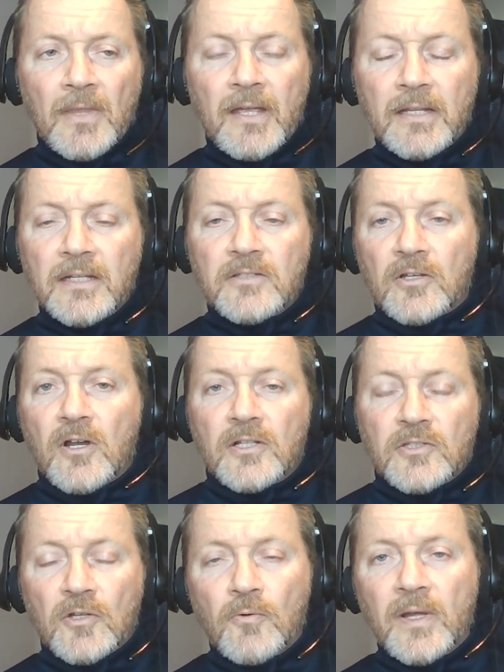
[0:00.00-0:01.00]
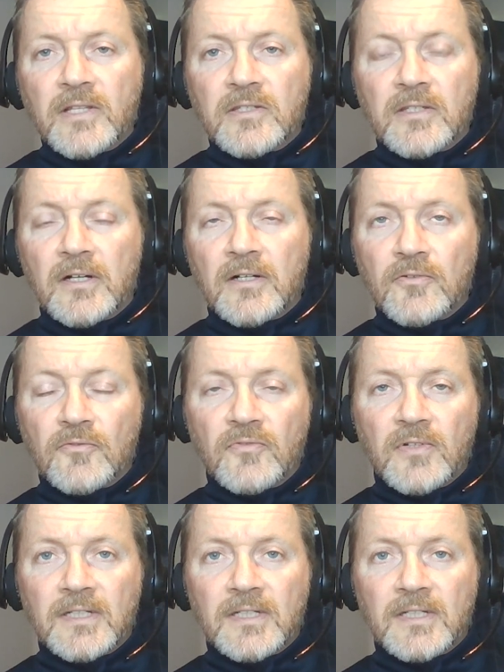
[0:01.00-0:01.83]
and as a consequence of